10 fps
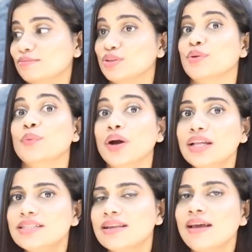you know,
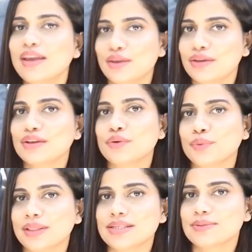words, you can go
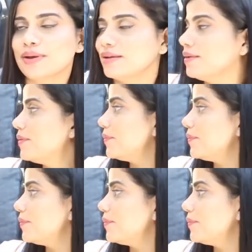with this one.